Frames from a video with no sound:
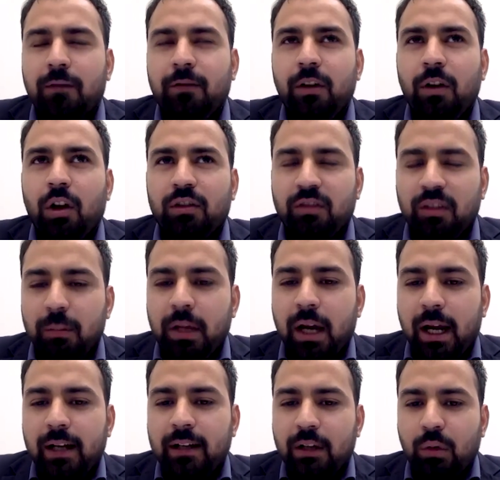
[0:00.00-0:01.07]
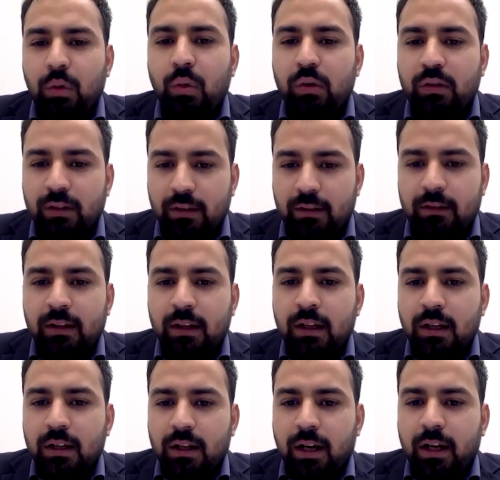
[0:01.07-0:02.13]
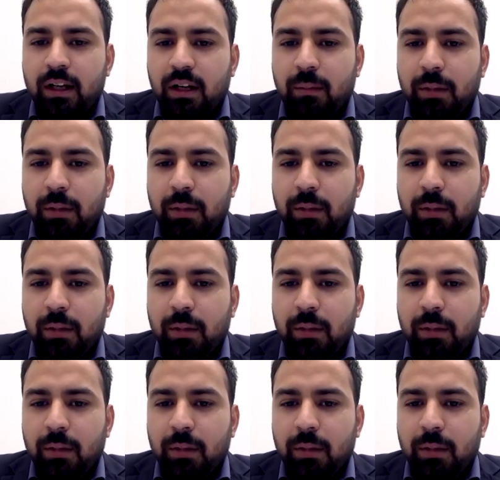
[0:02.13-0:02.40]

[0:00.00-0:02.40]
a philosophy behind the courses, right?